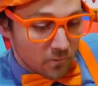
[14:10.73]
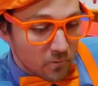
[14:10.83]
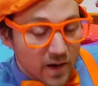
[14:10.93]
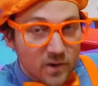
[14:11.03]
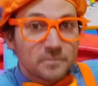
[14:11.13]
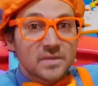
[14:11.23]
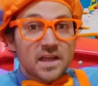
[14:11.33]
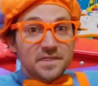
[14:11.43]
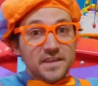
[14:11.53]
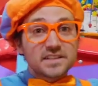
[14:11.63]
Well,
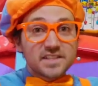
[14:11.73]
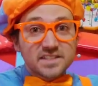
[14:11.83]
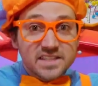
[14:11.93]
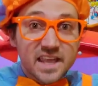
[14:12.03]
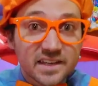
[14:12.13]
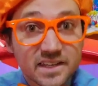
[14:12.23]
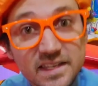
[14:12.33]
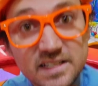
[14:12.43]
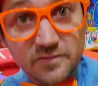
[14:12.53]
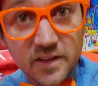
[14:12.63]
this is the end of
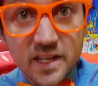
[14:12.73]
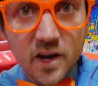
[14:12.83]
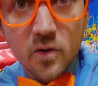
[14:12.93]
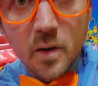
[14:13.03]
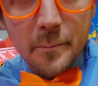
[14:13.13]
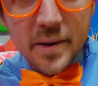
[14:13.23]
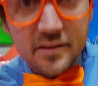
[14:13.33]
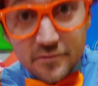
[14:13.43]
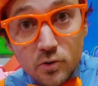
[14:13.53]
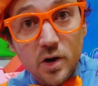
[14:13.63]
this video, but
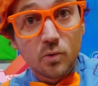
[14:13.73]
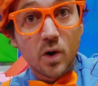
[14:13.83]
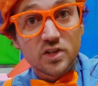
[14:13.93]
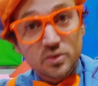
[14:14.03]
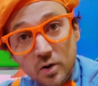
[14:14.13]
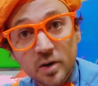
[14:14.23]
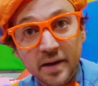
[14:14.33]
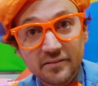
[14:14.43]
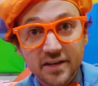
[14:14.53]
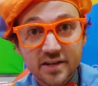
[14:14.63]
if you want to watch more of
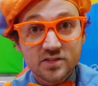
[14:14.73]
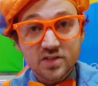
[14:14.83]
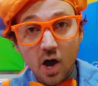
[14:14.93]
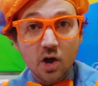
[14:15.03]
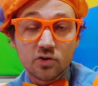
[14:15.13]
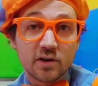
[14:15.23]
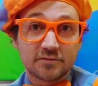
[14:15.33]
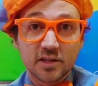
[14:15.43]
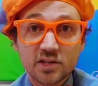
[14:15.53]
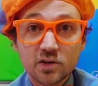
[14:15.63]
my videos, all you
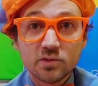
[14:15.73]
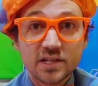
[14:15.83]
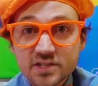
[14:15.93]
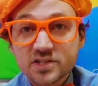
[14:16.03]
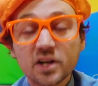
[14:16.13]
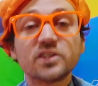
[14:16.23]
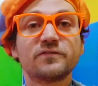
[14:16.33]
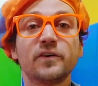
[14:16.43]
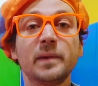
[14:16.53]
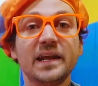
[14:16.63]
have to do is search
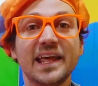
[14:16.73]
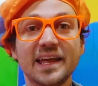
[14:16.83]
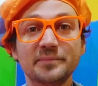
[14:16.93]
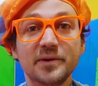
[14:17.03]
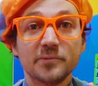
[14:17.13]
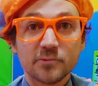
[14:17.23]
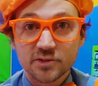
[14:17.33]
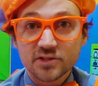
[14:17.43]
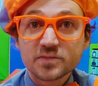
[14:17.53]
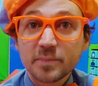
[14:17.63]
for my name.
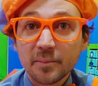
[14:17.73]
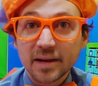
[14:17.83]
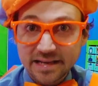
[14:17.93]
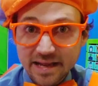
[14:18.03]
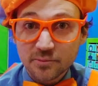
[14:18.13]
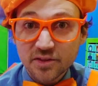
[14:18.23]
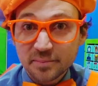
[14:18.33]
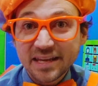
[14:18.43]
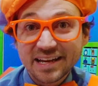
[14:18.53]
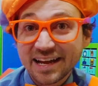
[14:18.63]
Will you spell my name with
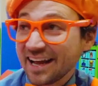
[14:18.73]
me?